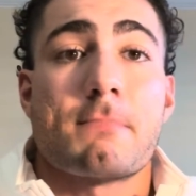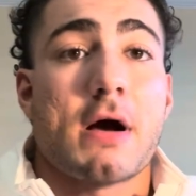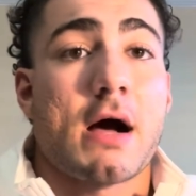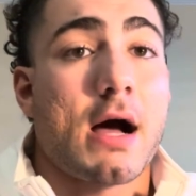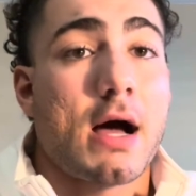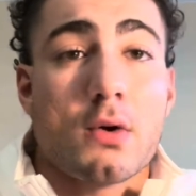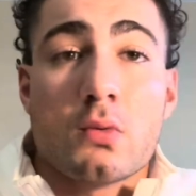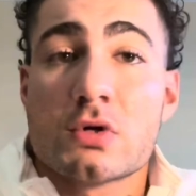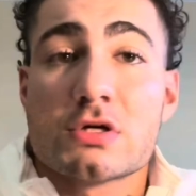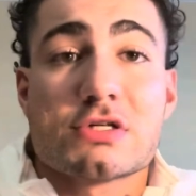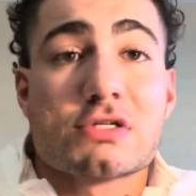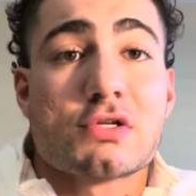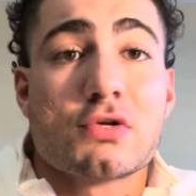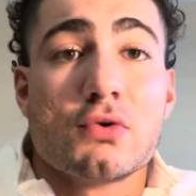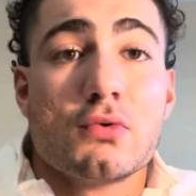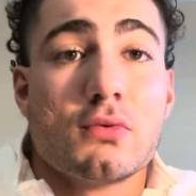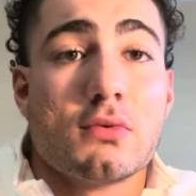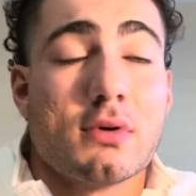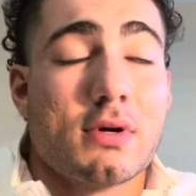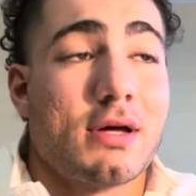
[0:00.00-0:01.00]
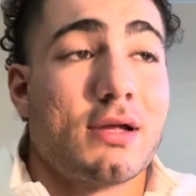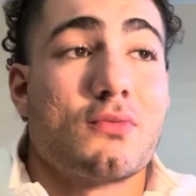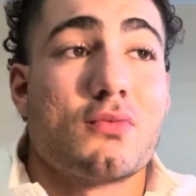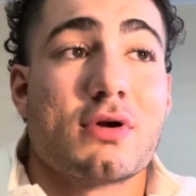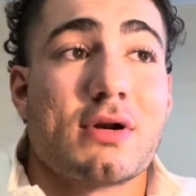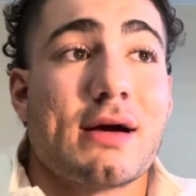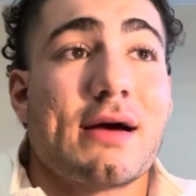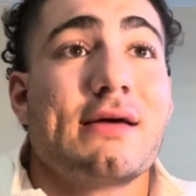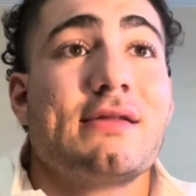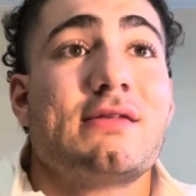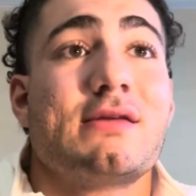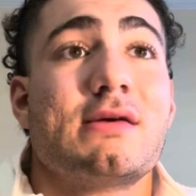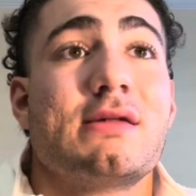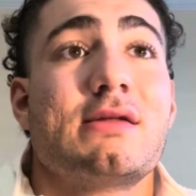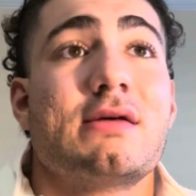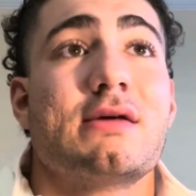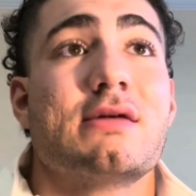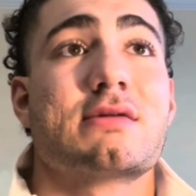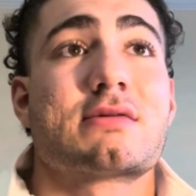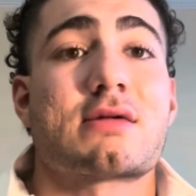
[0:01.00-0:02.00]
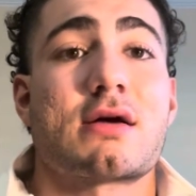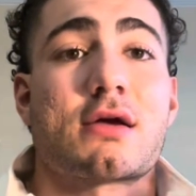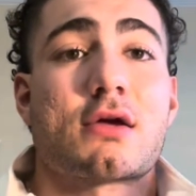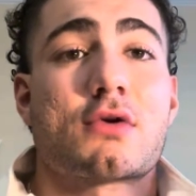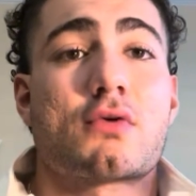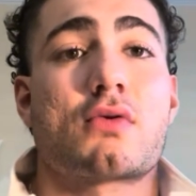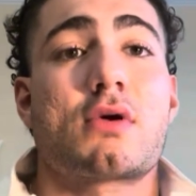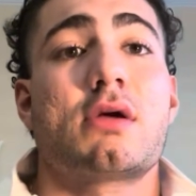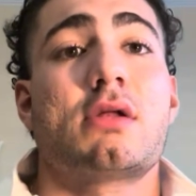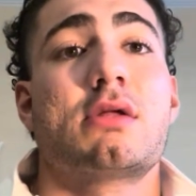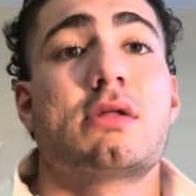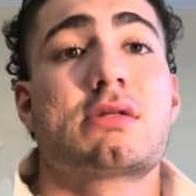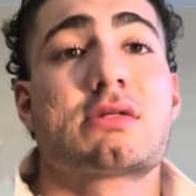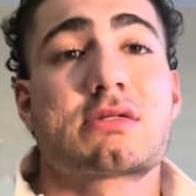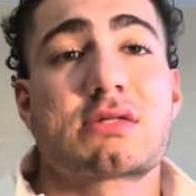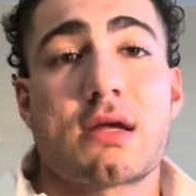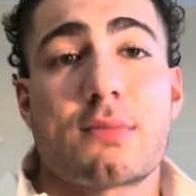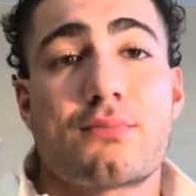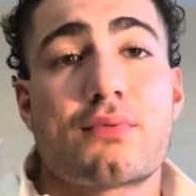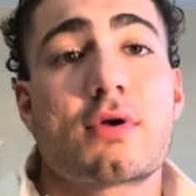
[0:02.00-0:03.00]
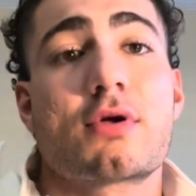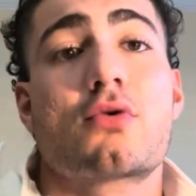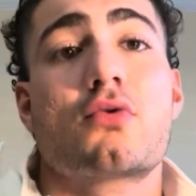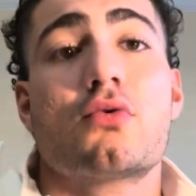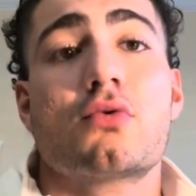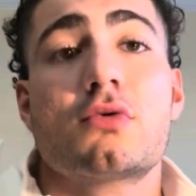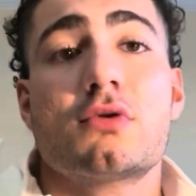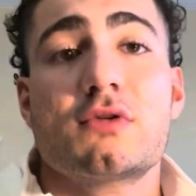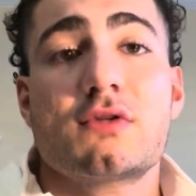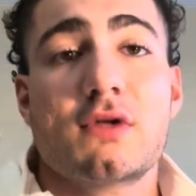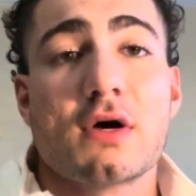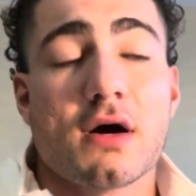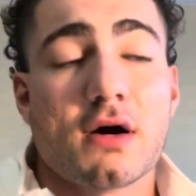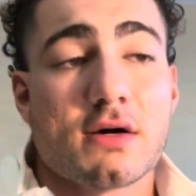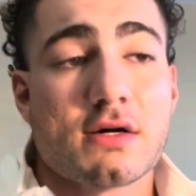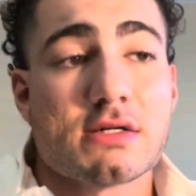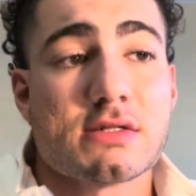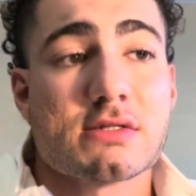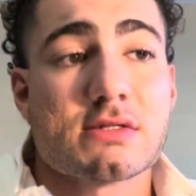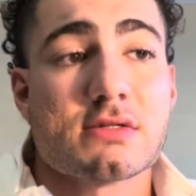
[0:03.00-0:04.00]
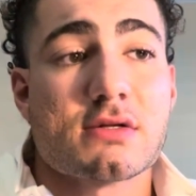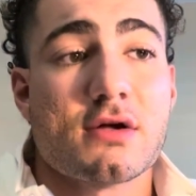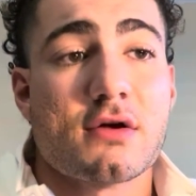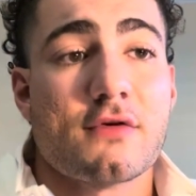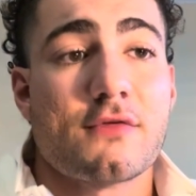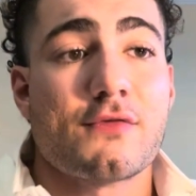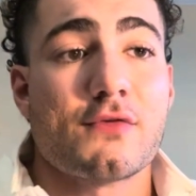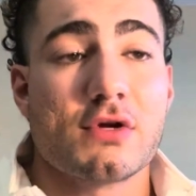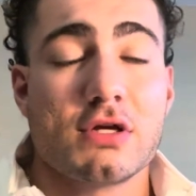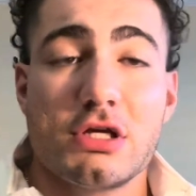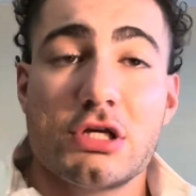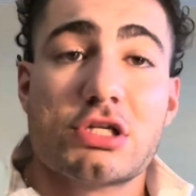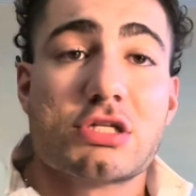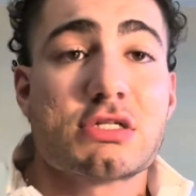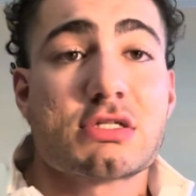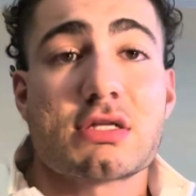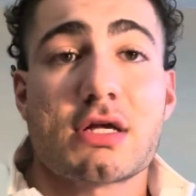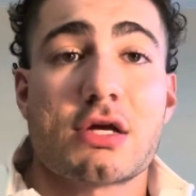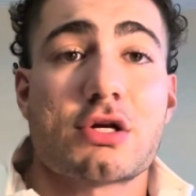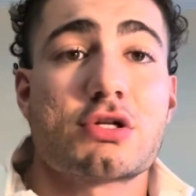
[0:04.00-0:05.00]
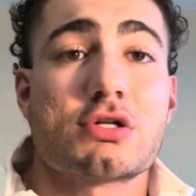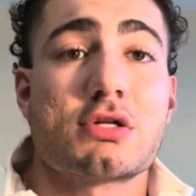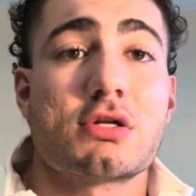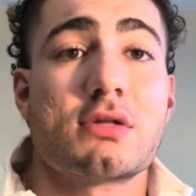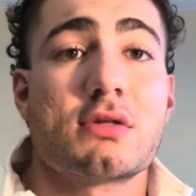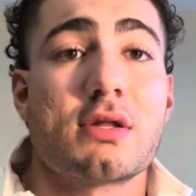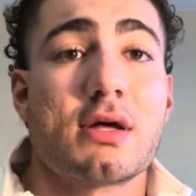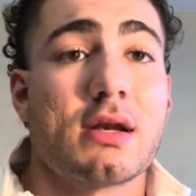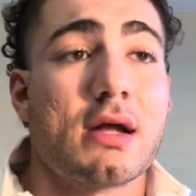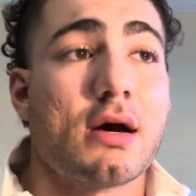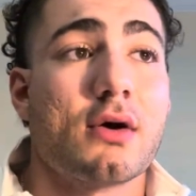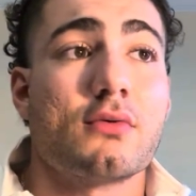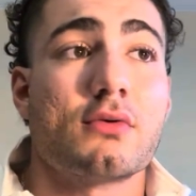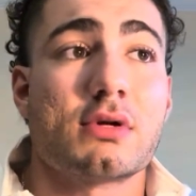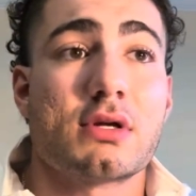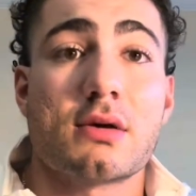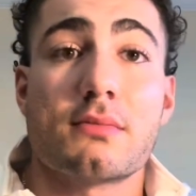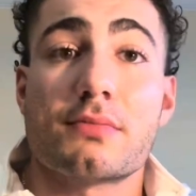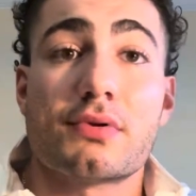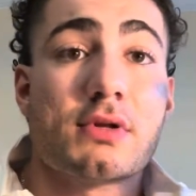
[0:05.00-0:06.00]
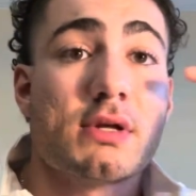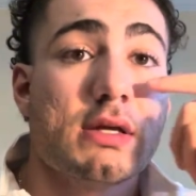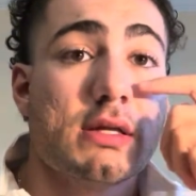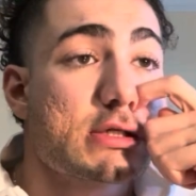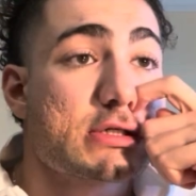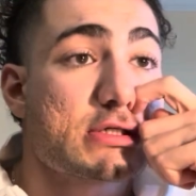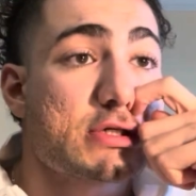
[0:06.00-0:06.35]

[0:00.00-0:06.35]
I was too. And what I did is I created separate Google Docs for each section that I would complete.